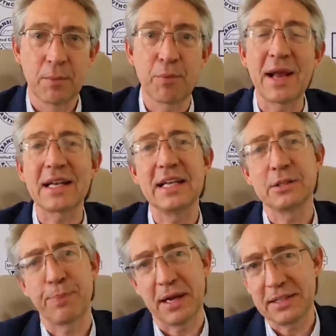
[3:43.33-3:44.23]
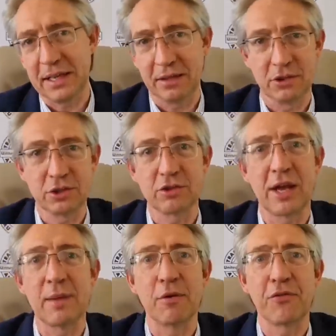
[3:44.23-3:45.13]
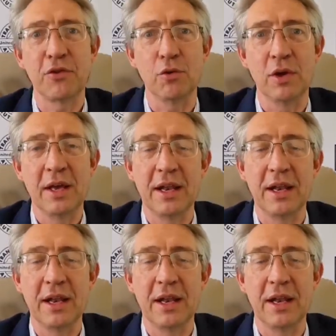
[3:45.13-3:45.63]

Pratley's putty, just to name a few.